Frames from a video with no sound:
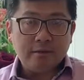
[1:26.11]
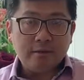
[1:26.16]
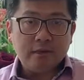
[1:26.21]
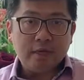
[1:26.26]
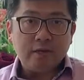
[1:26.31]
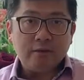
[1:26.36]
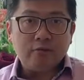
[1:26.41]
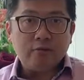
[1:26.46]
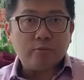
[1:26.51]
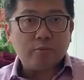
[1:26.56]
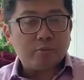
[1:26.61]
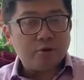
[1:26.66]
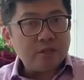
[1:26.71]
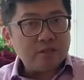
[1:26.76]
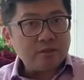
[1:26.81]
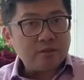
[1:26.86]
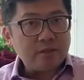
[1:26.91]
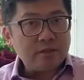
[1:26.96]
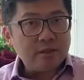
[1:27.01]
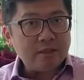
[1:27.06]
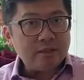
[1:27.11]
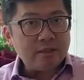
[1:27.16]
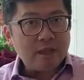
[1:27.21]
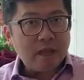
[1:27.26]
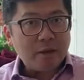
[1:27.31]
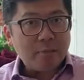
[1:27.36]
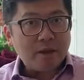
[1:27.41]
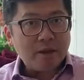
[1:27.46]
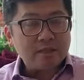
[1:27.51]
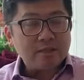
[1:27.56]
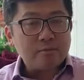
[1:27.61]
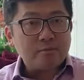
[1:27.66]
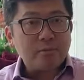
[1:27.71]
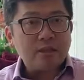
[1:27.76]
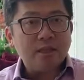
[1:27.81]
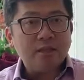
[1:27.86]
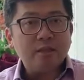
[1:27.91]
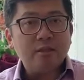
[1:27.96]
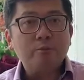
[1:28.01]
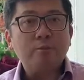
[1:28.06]
and if you press on it, it might be
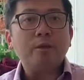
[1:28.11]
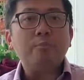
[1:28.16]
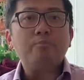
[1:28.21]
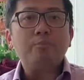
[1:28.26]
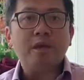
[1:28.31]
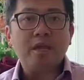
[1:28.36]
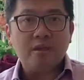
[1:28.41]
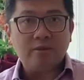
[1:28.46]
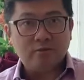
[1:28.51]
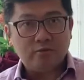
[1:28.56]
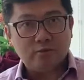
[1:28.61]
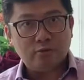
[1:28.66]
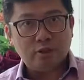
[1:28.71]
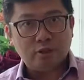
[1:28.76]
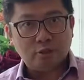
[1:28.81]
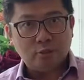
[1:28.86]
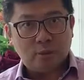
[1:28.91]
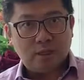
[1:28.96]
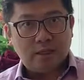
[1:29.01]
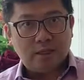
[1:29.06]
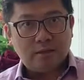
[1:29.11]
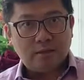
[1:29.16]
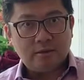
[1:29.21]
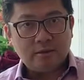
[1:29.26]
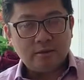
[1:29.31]
a little bit painful as well.